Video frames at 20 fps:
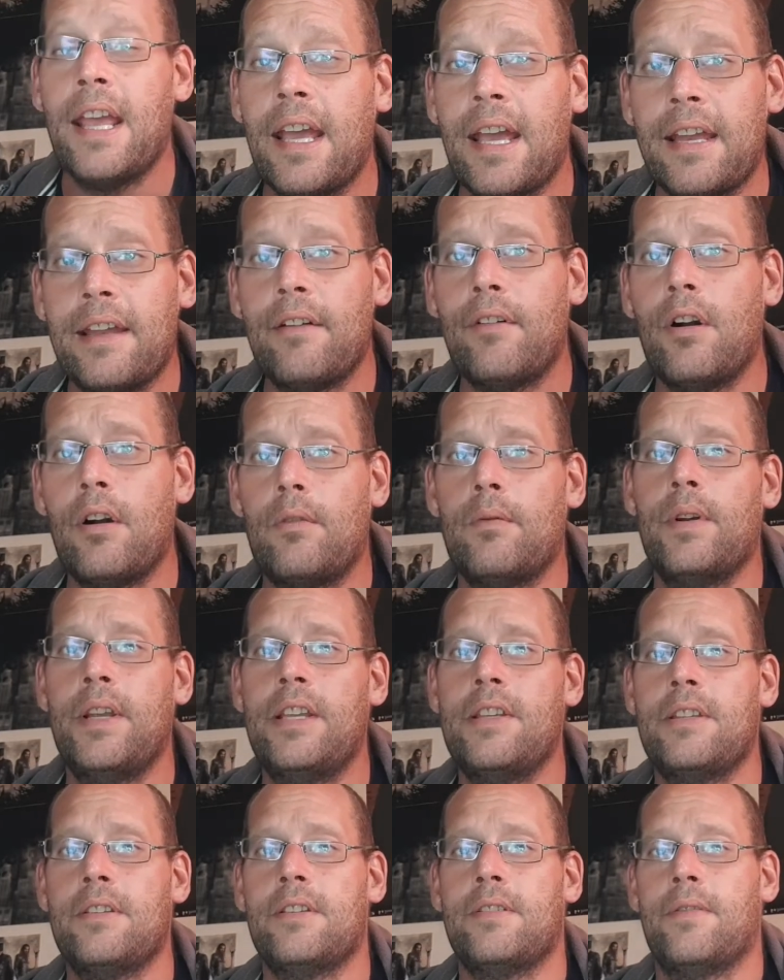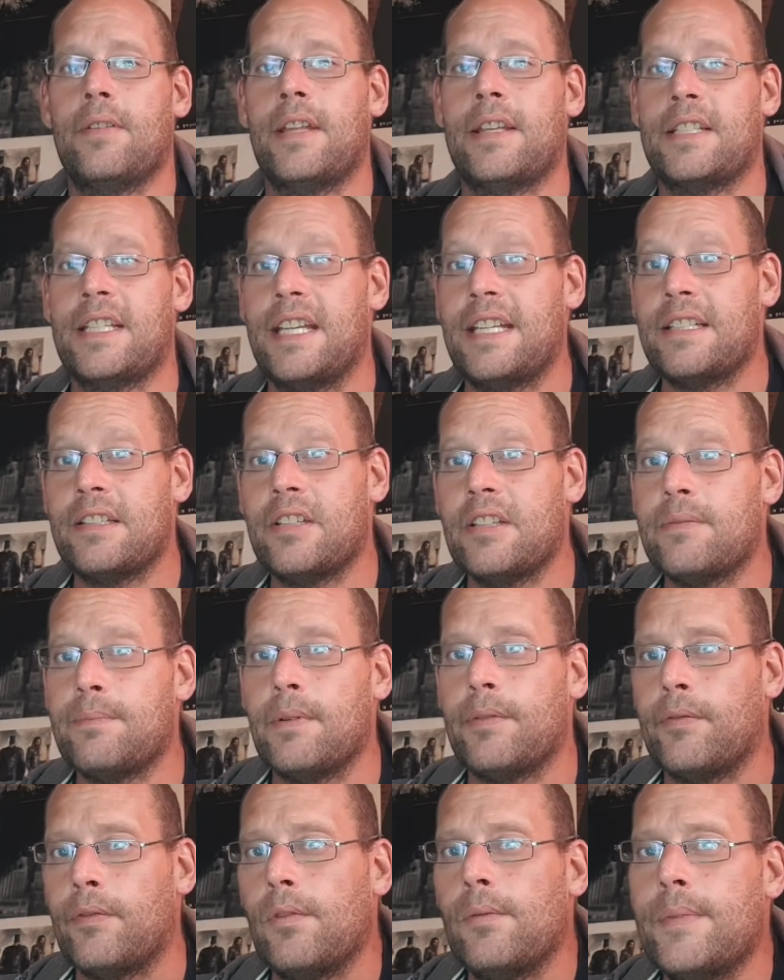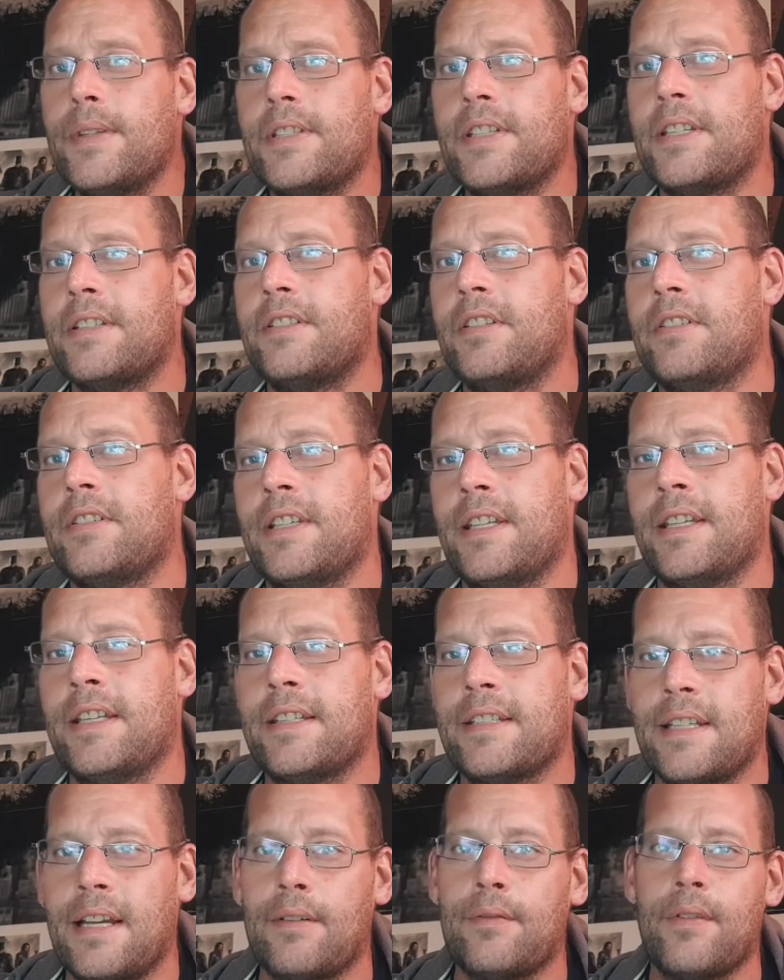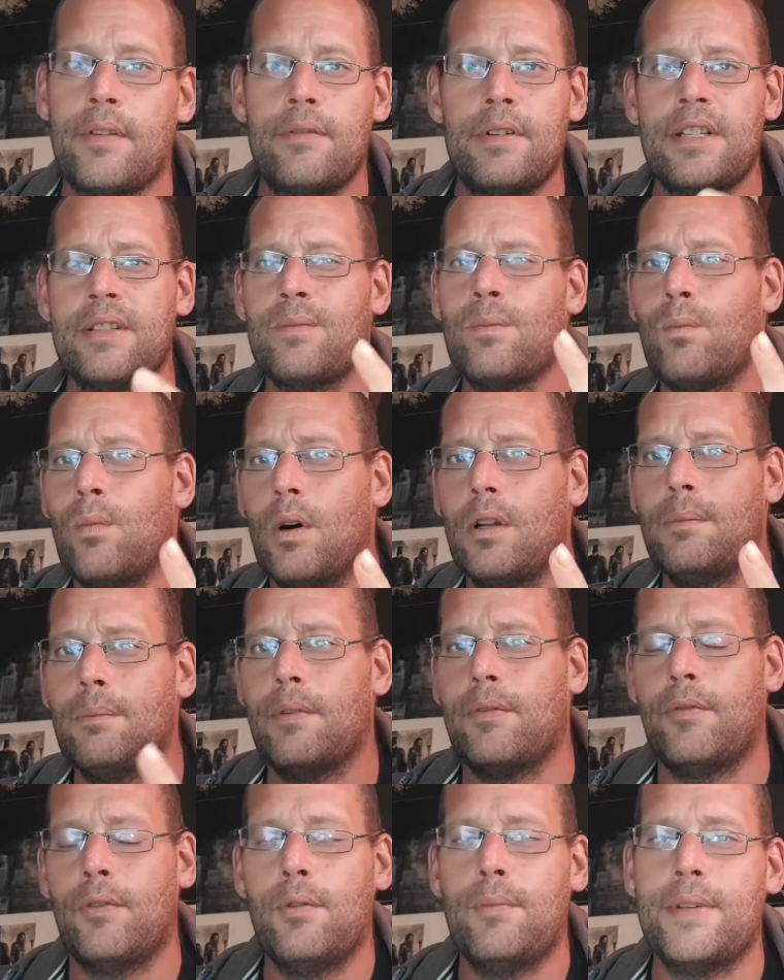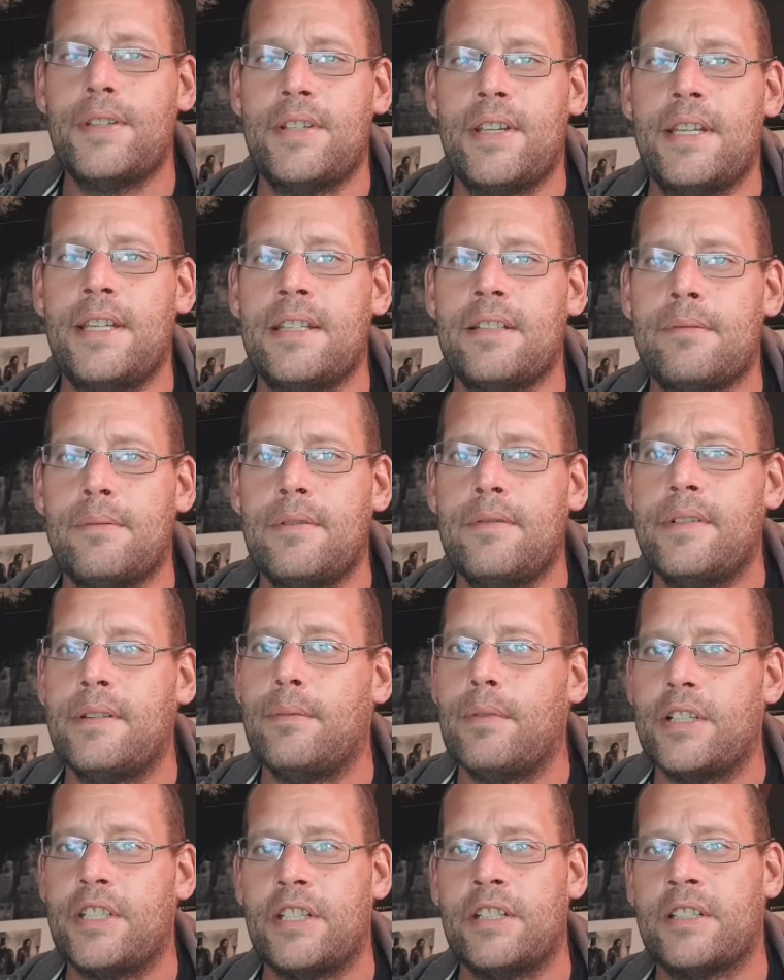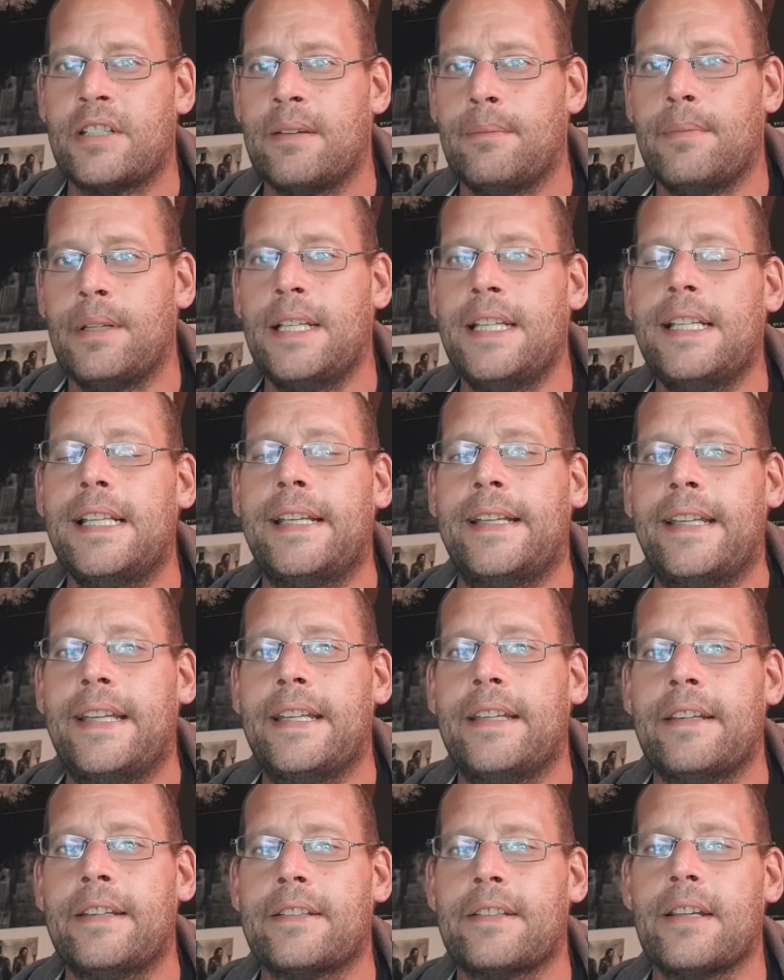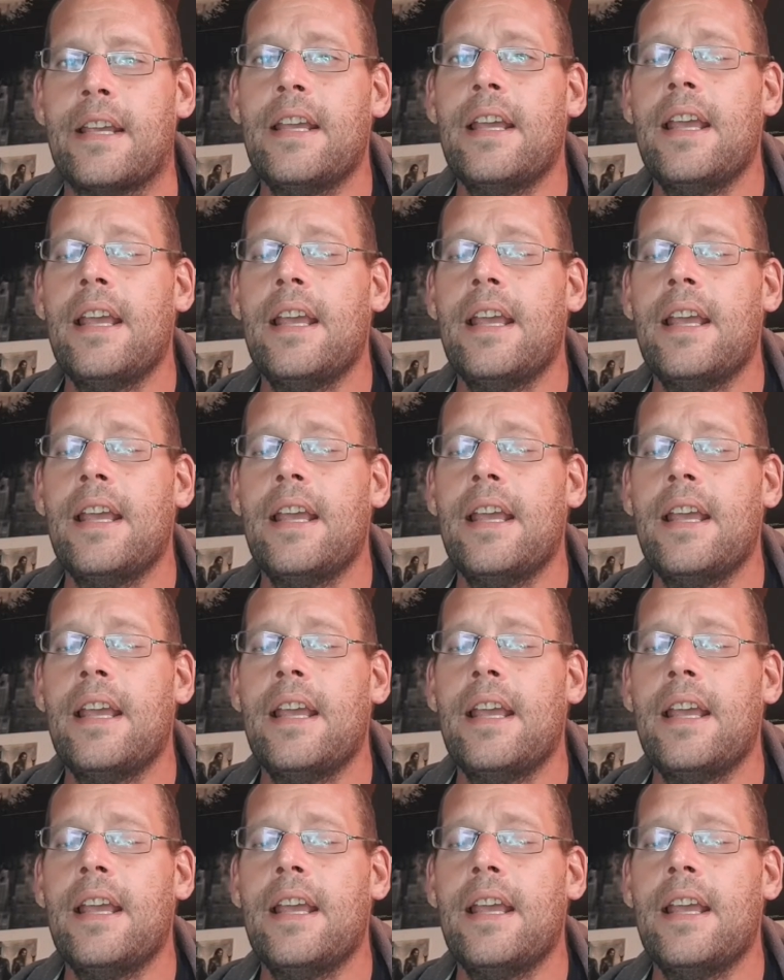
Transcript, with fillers: and there are reasons for this it's just performances just in itself there is one performance in this movie which is completely needless